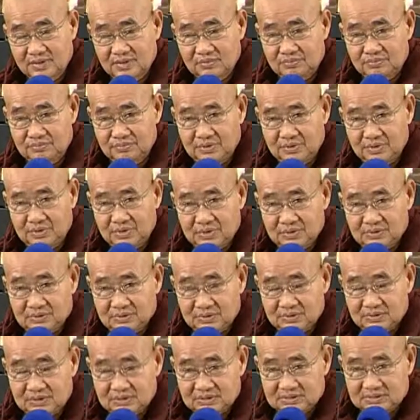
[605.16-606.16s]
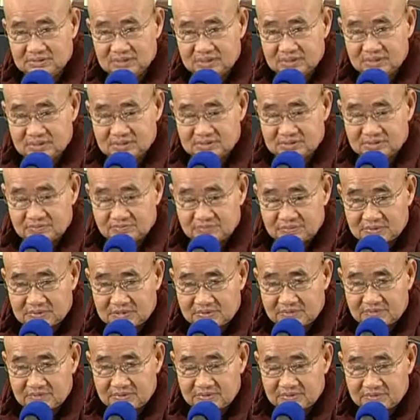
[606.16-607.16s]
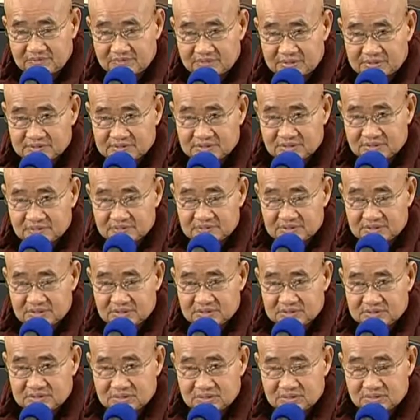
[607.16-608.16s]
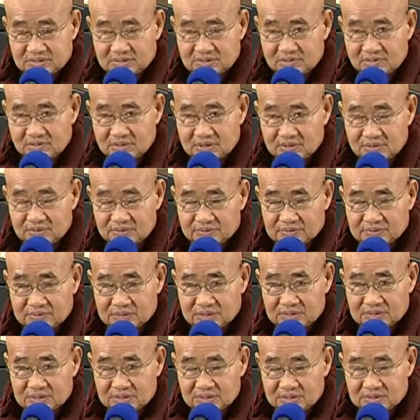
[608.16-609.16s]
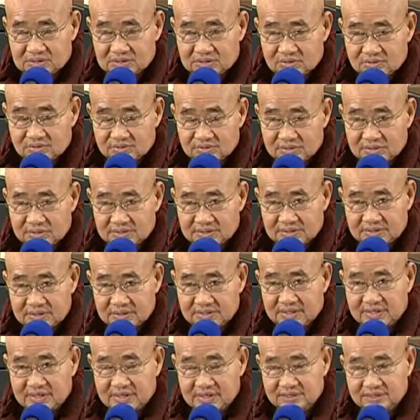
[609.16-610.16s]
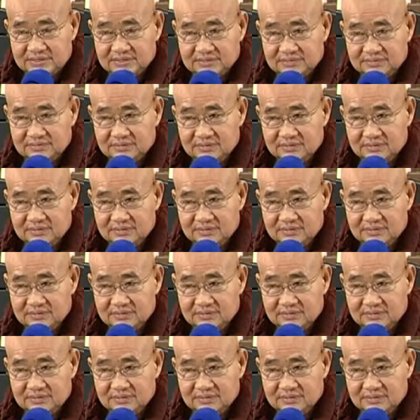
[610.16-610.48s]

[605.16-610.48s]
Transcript: Because of this different perceptions, your concentration will decrease.